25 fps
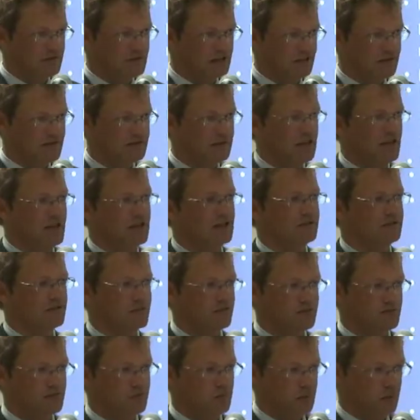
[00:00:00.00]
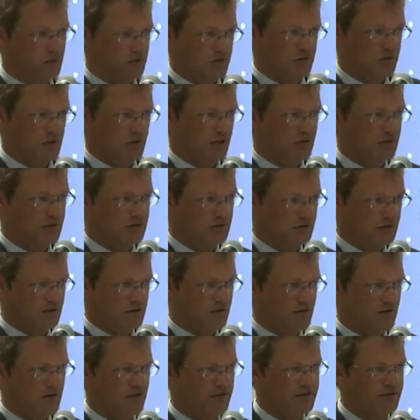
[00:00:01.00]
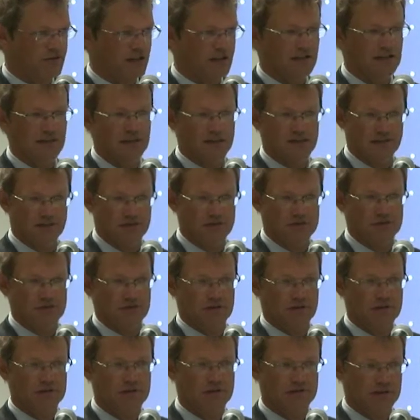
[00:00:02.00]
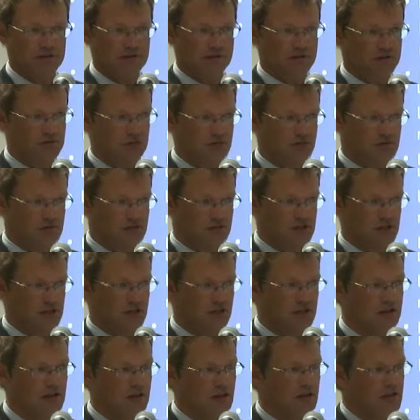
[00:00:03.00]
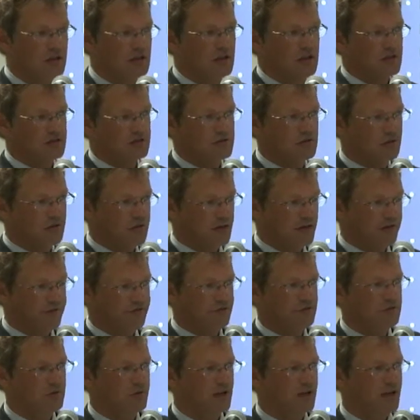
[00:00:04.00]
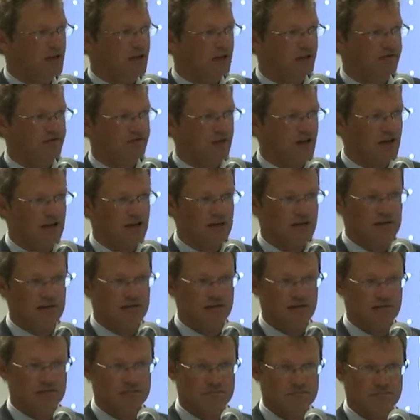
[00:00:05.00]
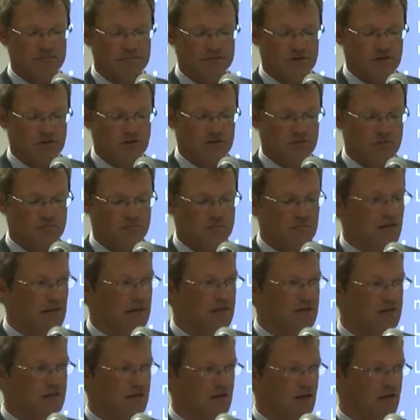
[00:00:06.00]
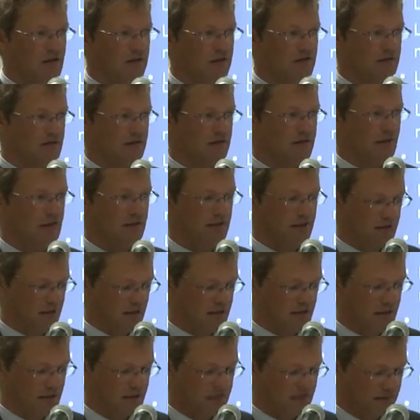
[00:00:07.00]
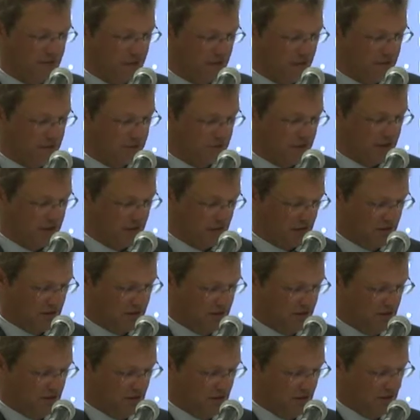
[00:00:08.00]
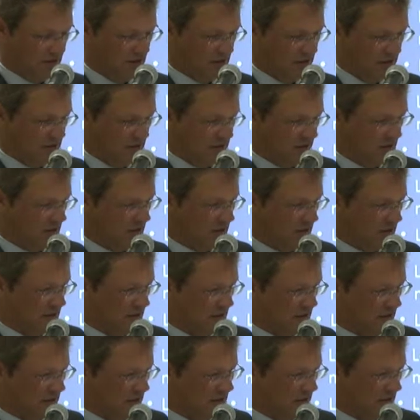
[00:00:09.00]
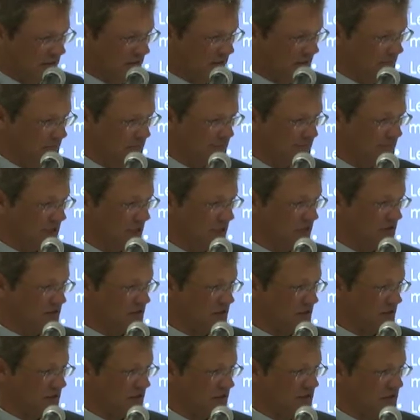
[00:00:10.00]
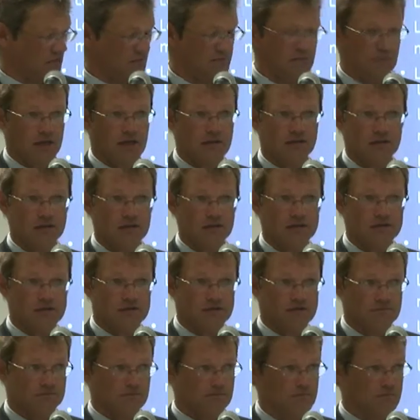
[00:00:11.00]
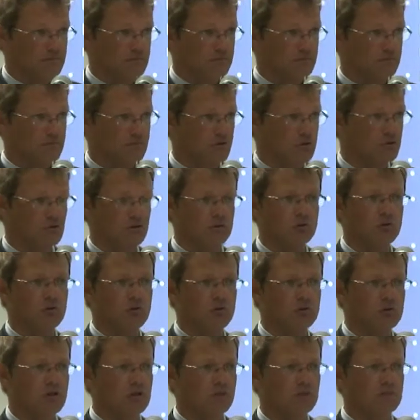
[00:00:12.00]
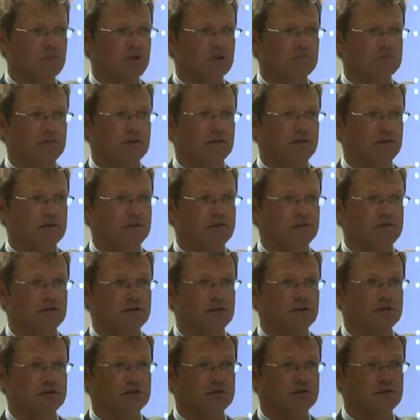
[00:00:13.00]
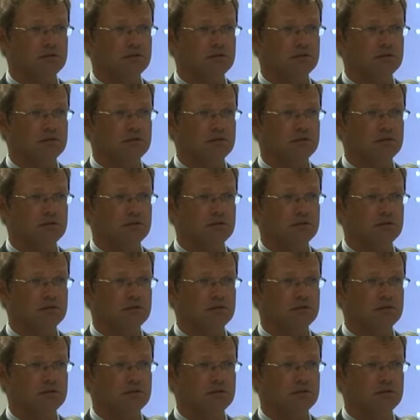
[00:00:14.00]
dictates what kind of a language you're actually using. So if you have a term in Great Britain, let's say marriage. You all know about marriage, right?